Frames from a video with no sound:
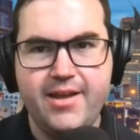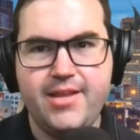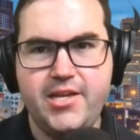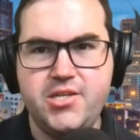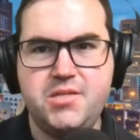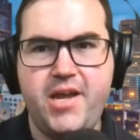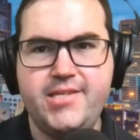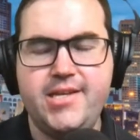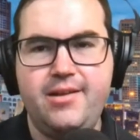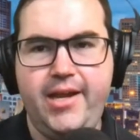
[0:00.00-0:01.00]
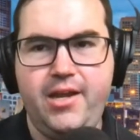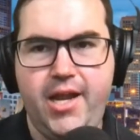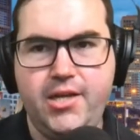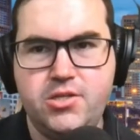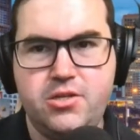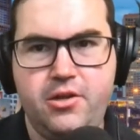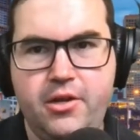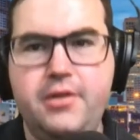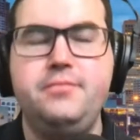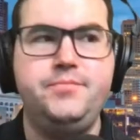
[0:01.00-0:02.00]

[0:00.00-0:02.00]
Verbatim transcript: They just basically need to